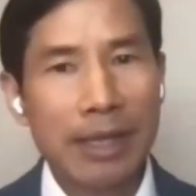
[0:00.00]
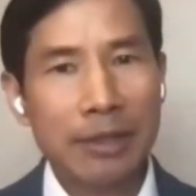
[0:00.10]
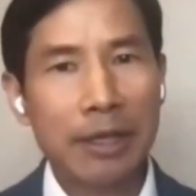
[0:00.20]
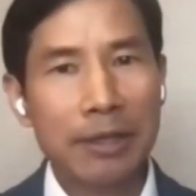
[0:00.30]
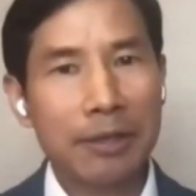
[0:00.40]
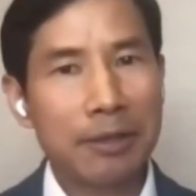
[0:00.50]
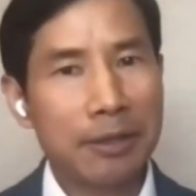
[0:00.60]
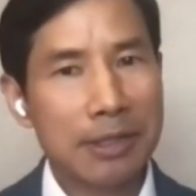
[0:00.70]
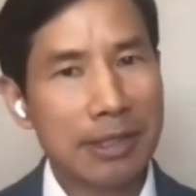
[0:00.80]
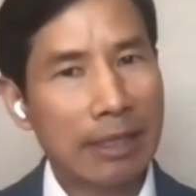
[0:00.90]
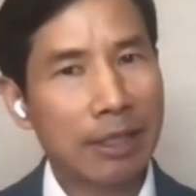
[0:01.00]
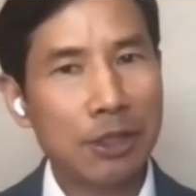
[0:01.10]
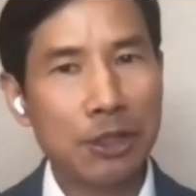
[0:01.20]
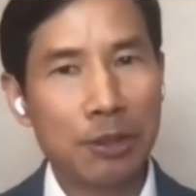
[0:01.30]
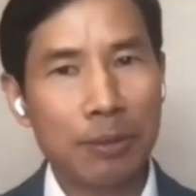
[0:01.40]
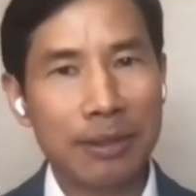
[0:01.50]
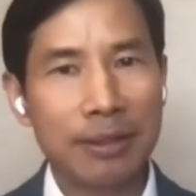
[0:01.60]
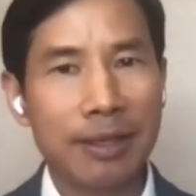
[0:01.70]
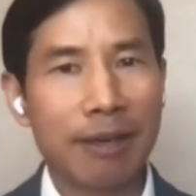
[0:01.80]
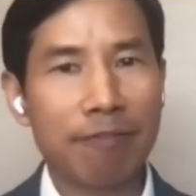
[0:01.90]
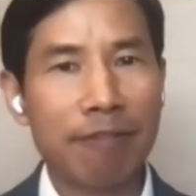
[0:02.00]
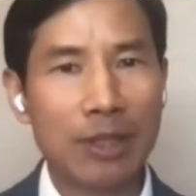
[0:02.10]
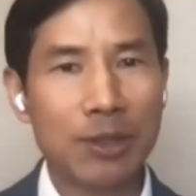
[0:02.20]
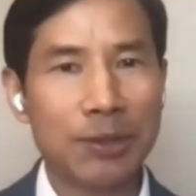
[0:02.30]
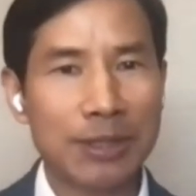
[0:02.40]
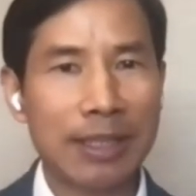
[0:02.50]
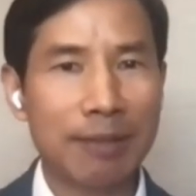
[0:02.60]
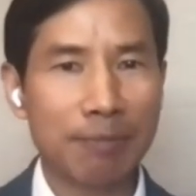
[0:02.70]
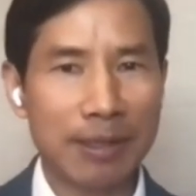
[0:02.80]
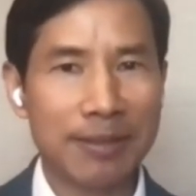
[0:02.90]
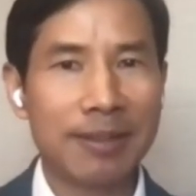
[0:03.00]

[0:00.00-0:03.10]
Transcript: I take a side issue with the factual statement.